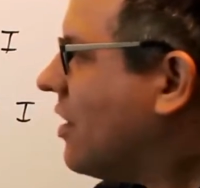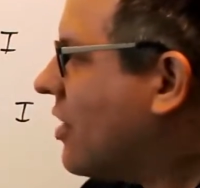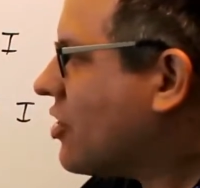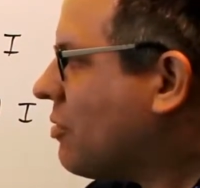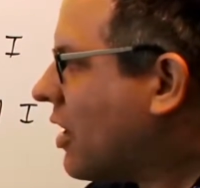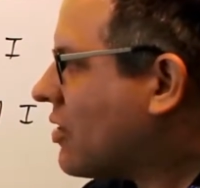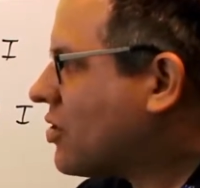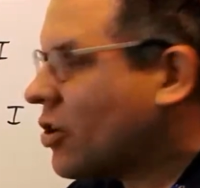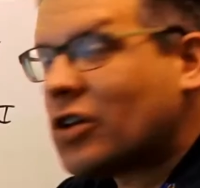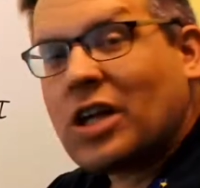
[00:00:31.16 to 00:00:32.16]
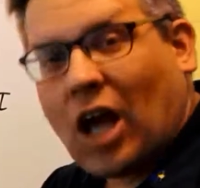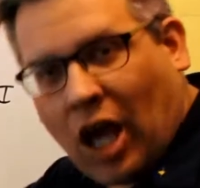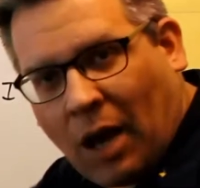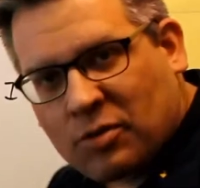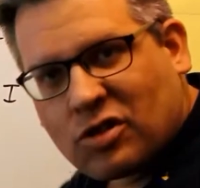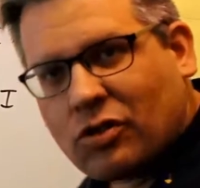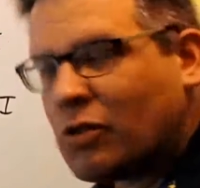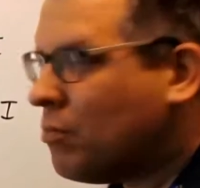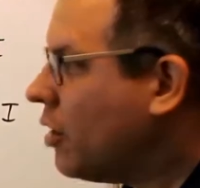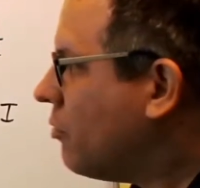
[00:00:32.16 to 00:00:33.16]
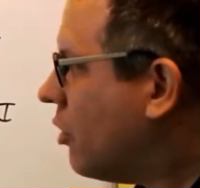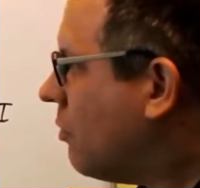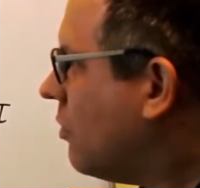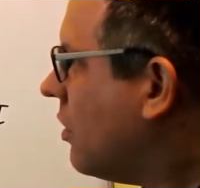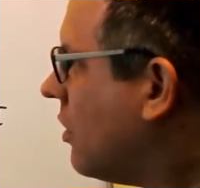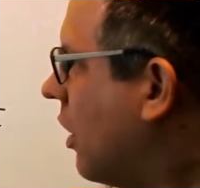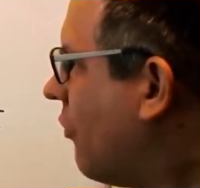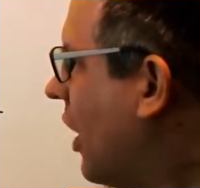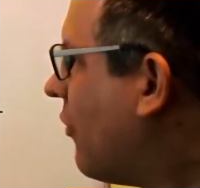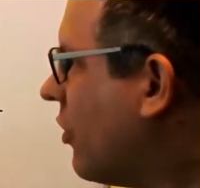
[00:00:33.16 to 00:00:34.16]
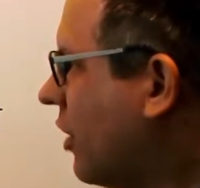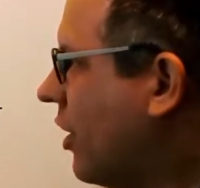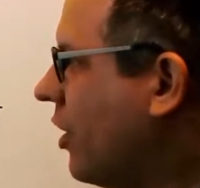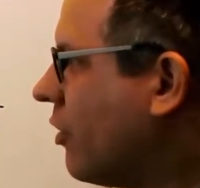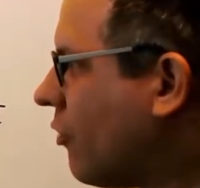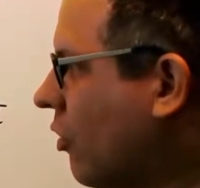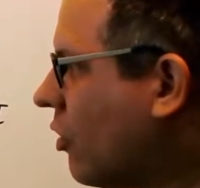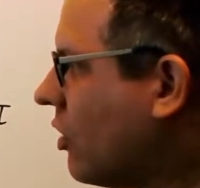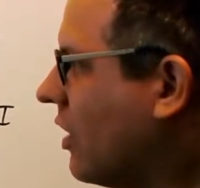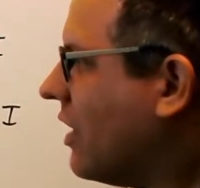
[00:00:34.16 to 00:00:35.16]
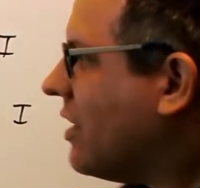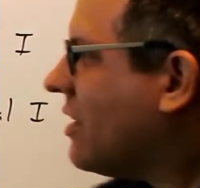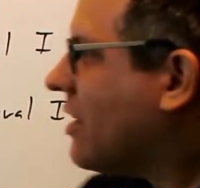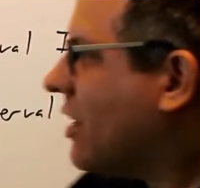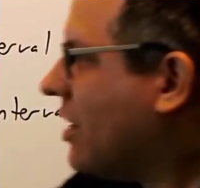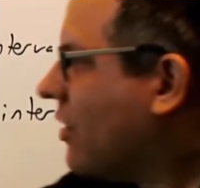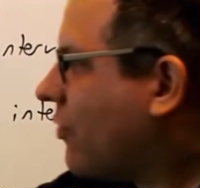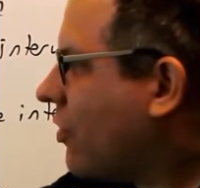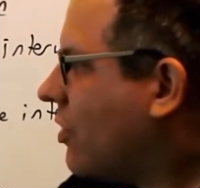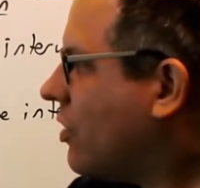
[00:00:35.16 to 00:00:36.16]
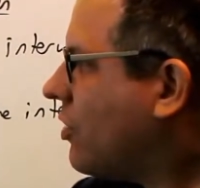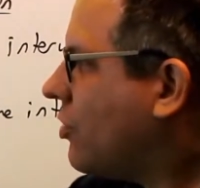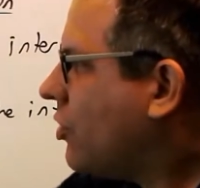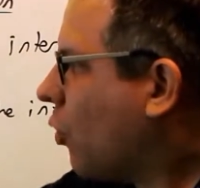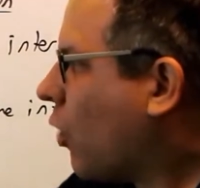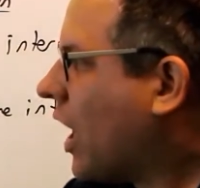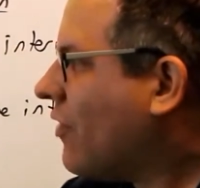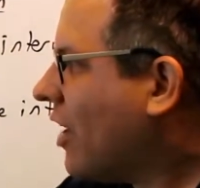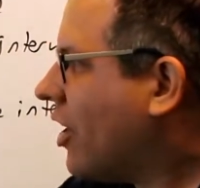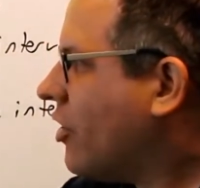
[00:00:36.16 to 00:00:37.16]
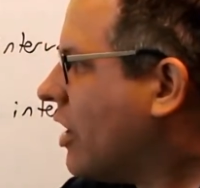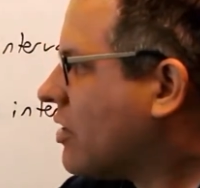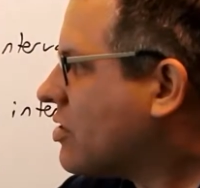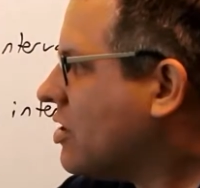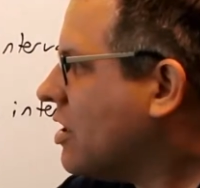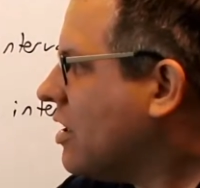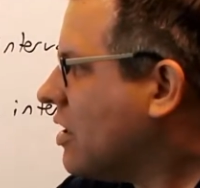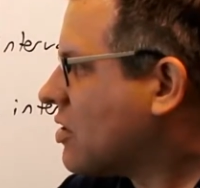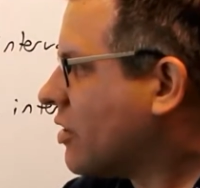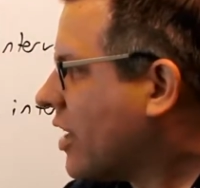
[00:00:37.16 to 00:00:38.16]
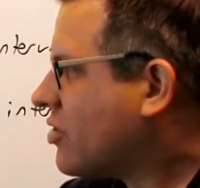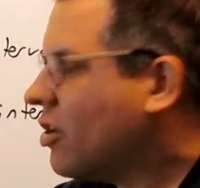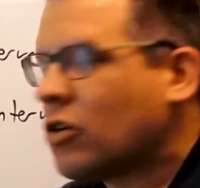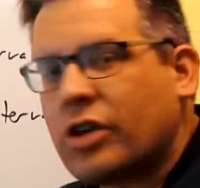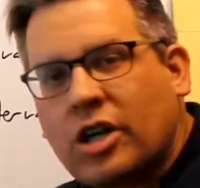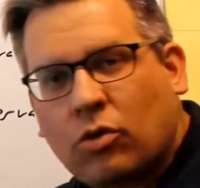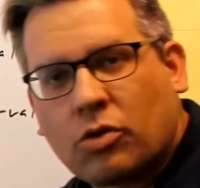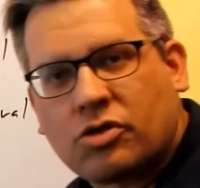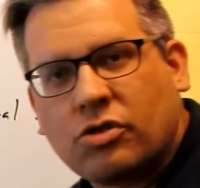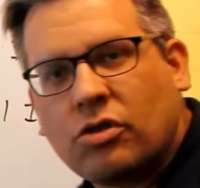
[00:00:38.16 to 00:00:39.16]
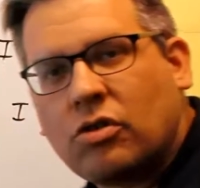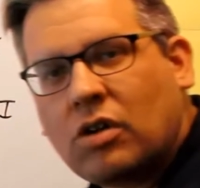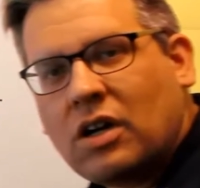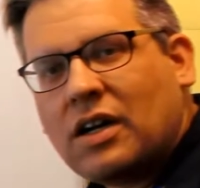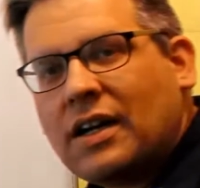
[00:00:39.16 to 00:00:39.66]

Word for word: is going to be considered the absolute minimum of f on that interval if the y value at C is less than or equal to